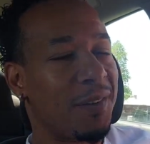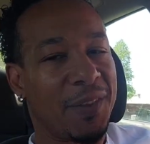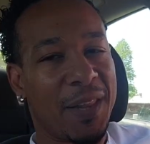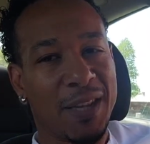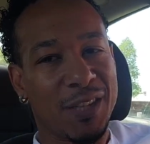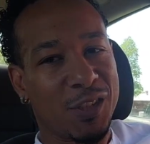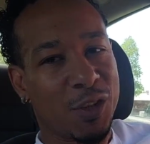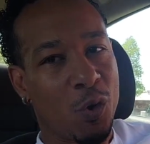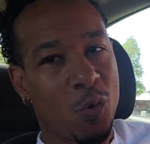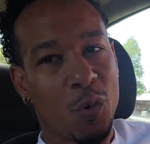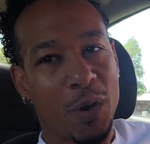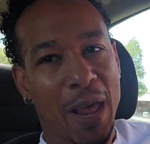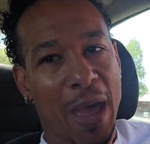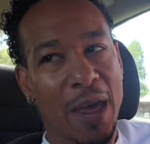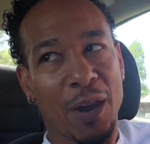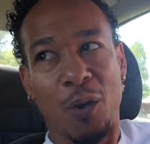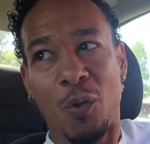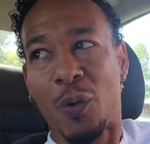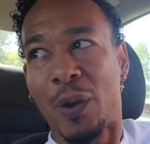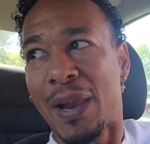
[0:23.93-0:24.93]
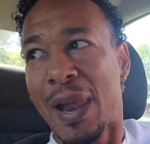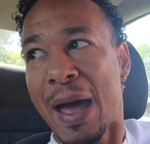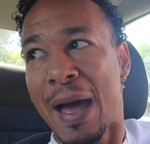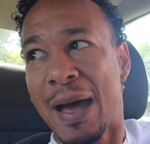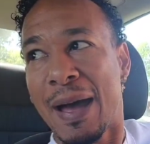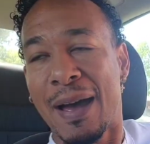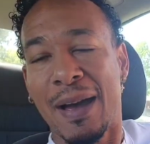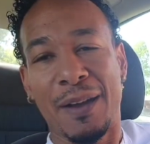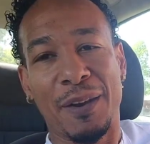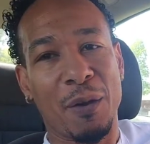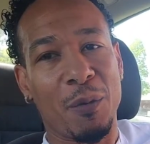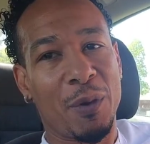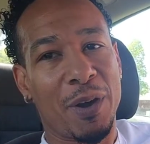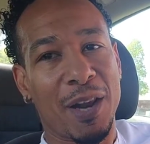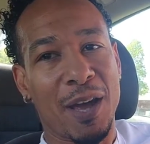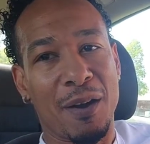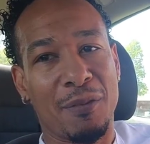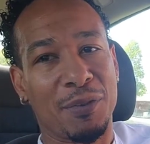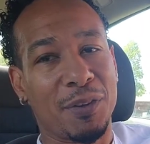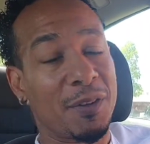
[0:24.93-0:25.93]
They sold out online or
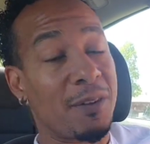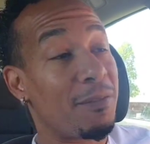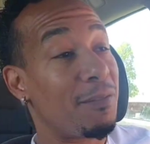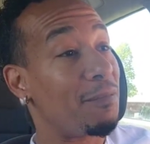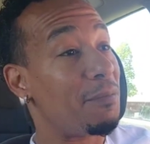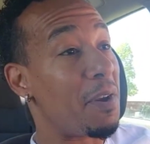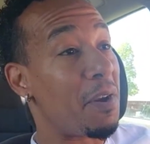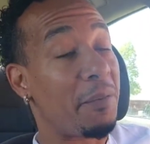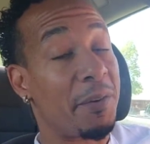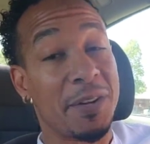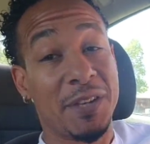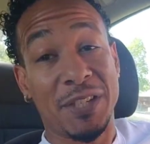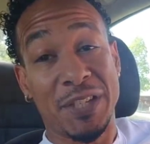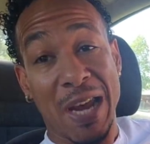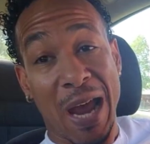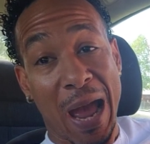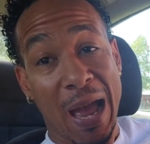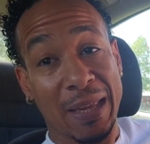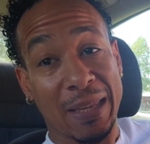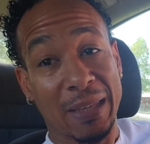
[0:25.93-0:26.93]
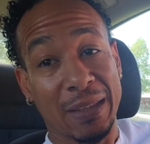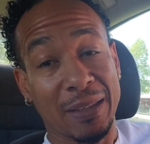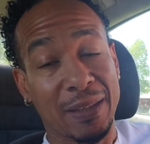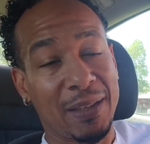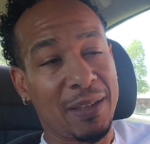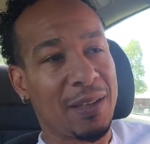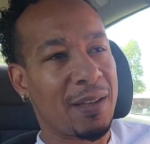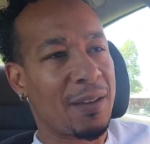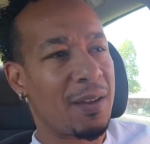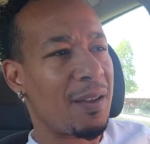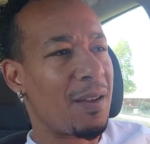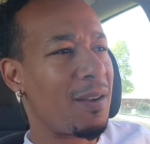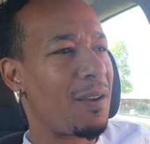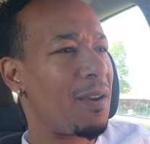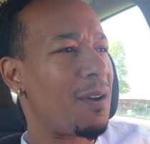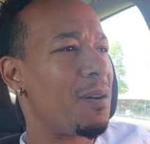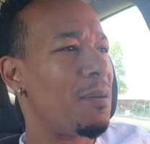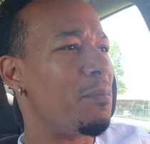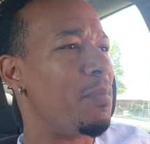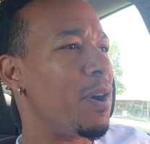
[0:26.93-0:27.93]
whatever, very shockingly,
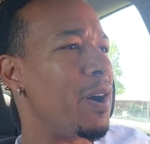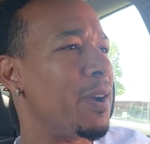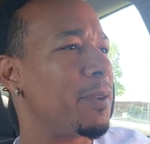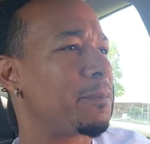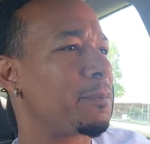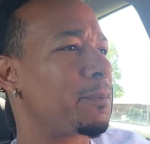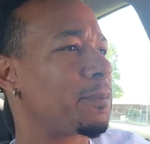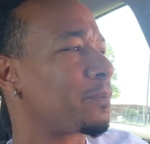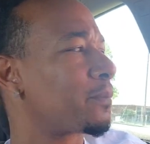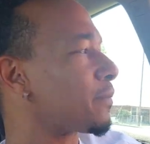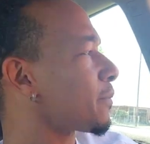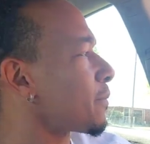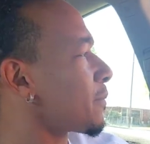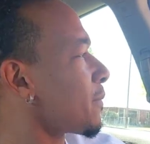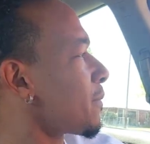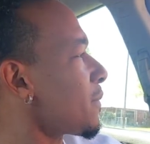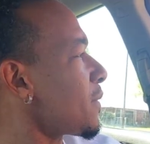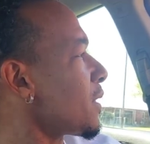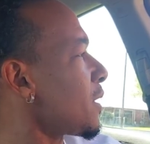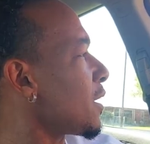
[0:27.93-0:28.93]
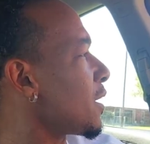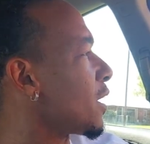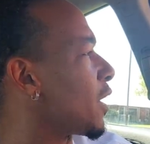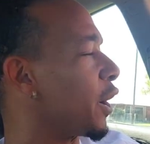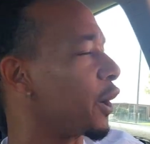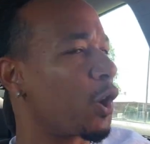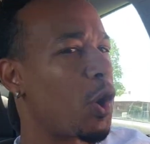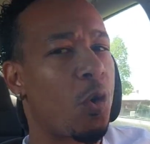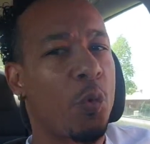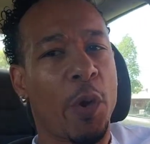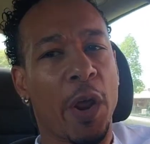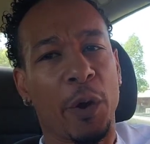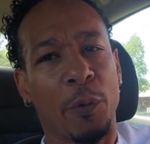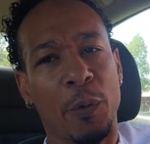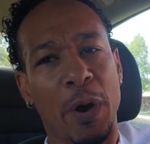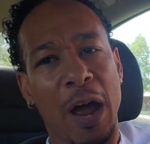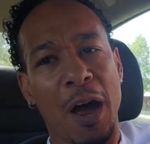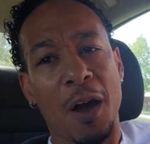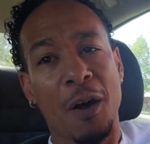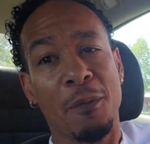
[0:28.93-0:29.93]
but gonna go run
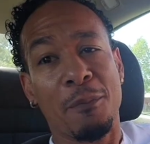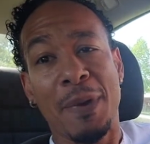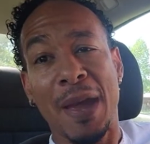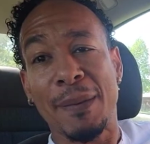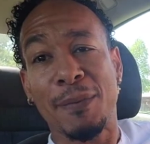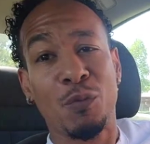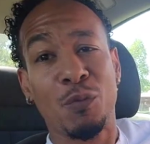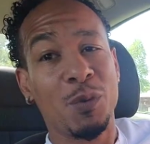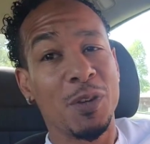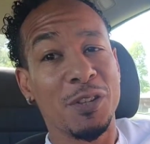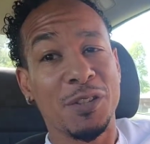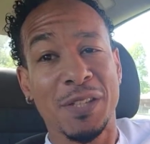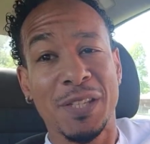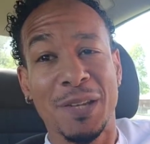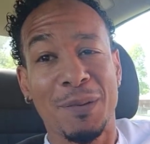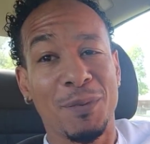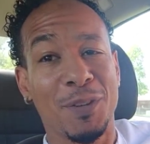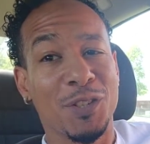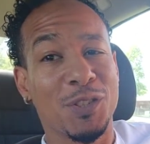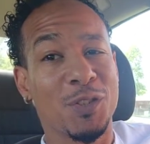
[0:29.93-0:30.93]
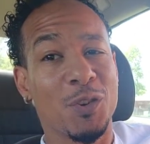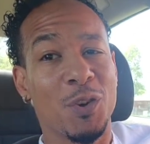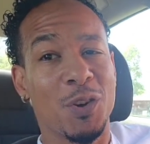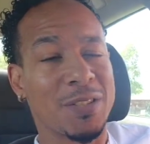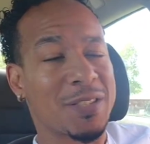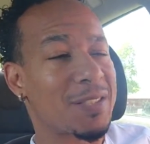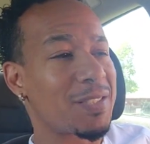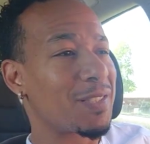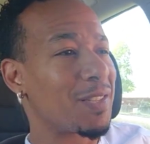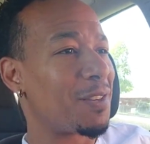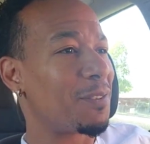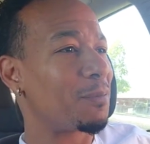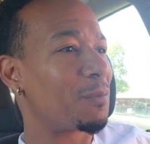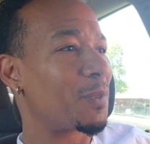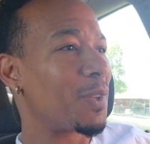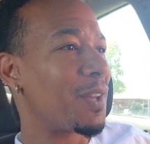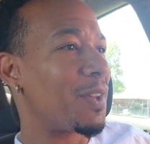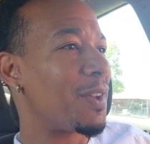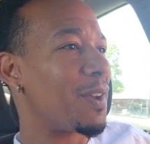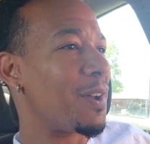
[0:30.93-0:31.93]
around. Maybe we'll see them in the stores or something.
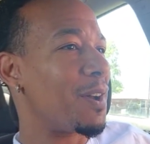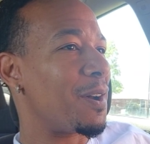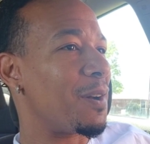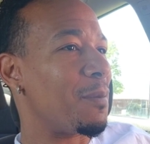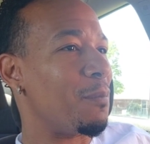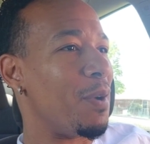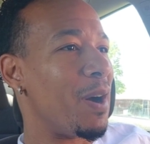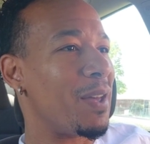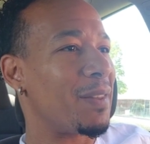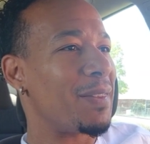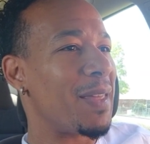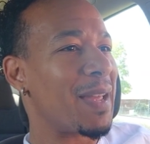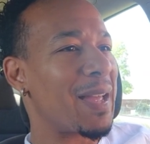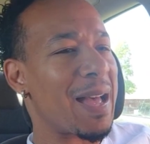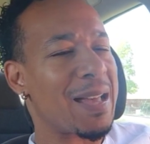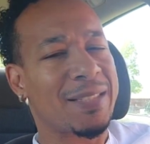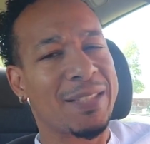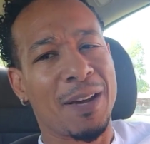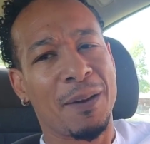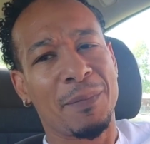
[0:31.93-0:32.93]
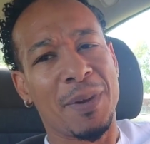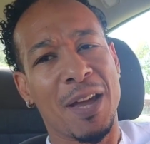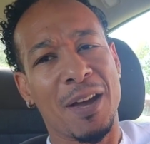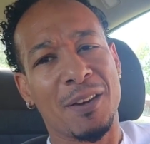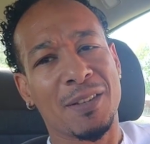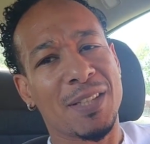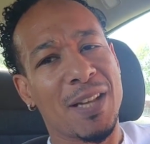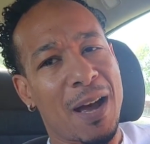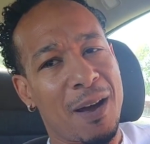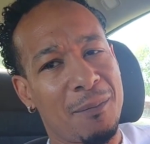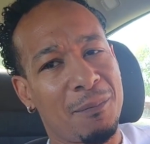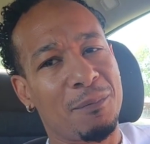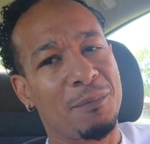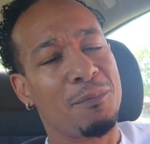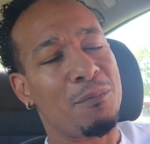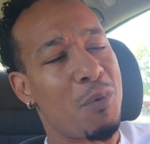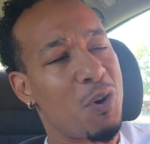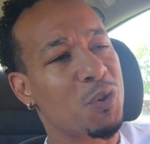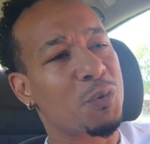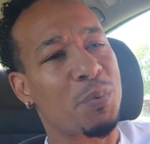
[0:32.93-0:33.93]
But they got something else
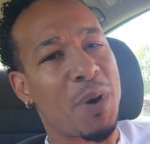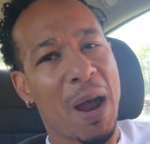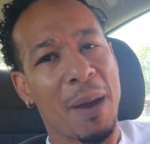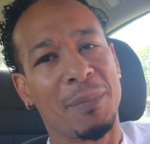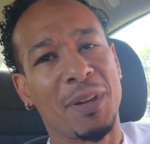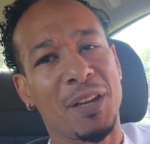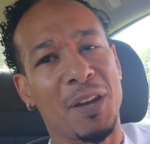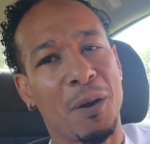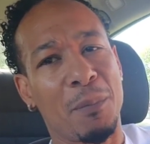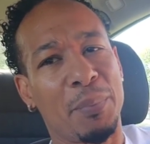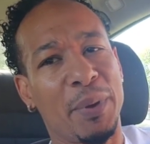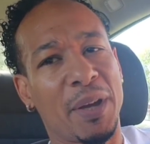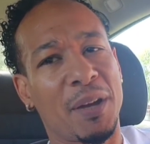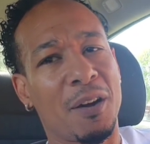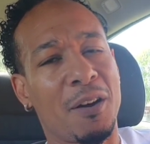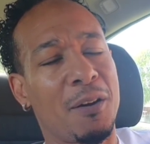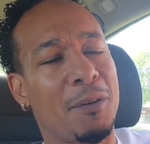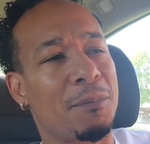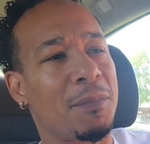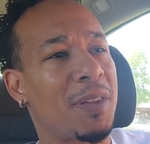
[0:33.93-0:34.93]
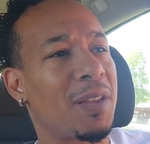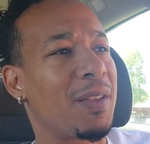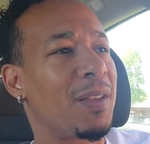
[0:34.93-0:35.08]
I'm most probably gonna pick up.